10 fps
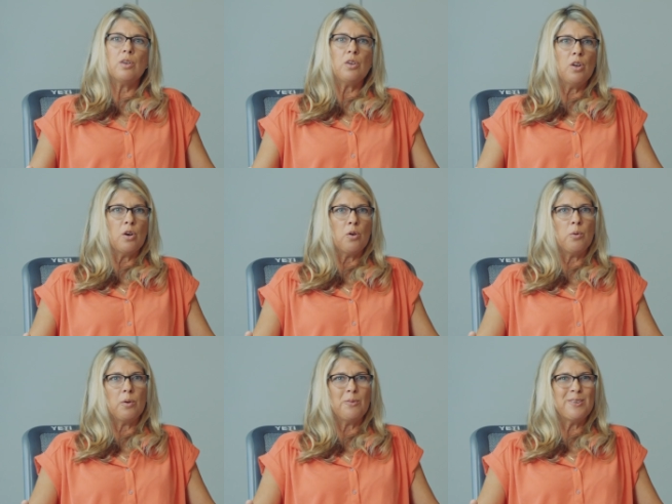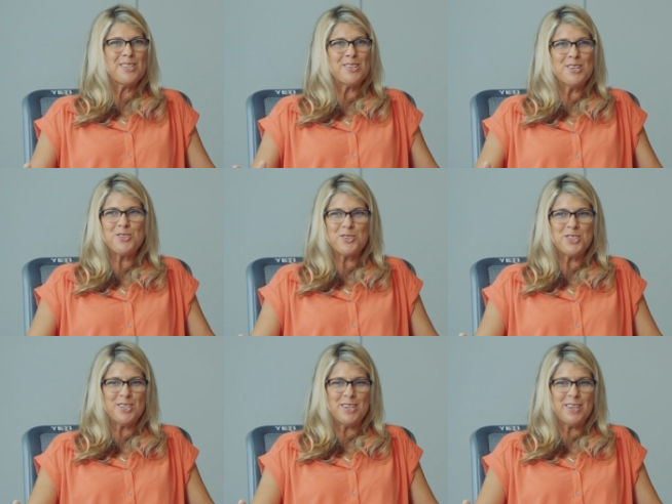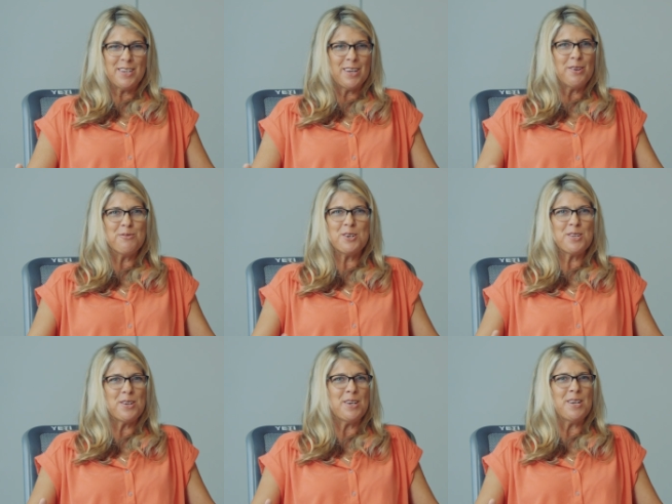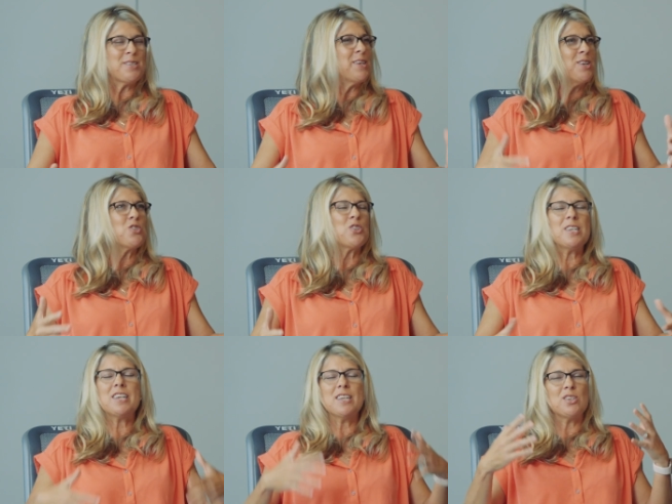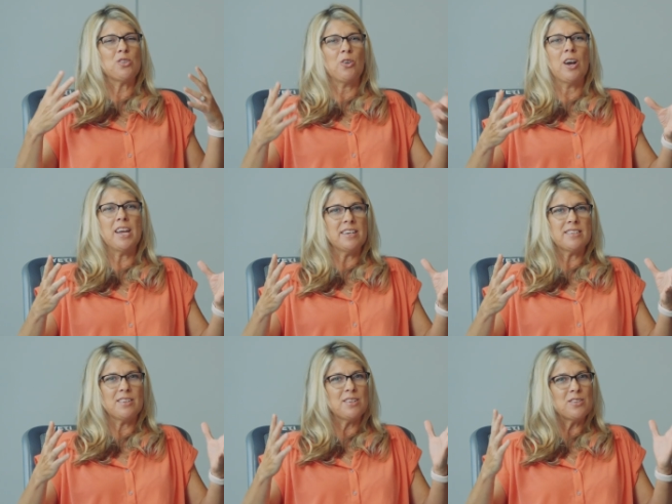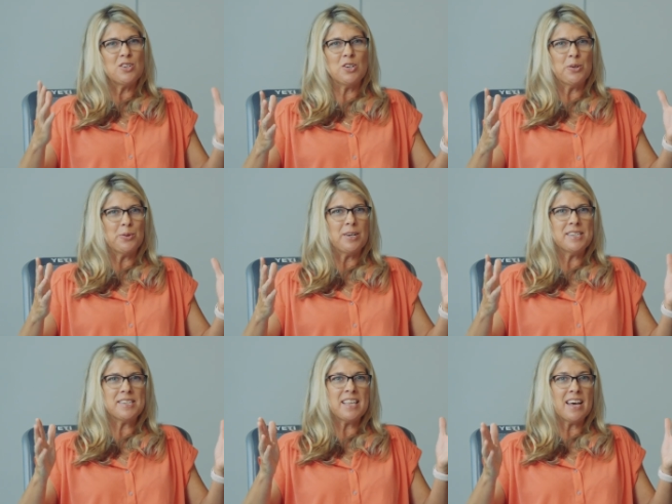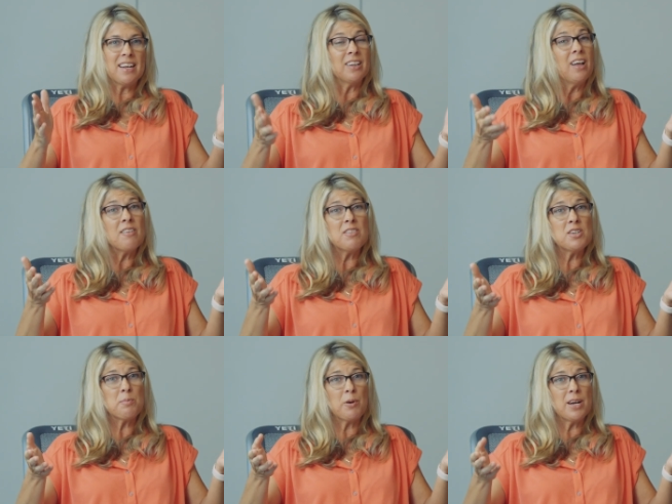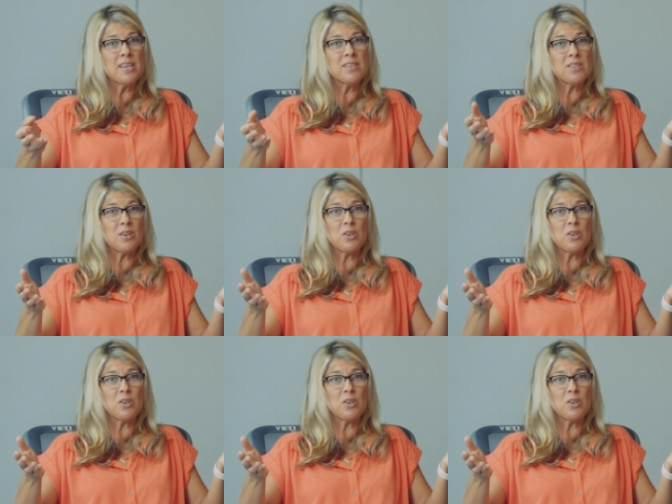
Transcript: You know, what's interesting and what it's interesting and it's great too is that a lot of these brands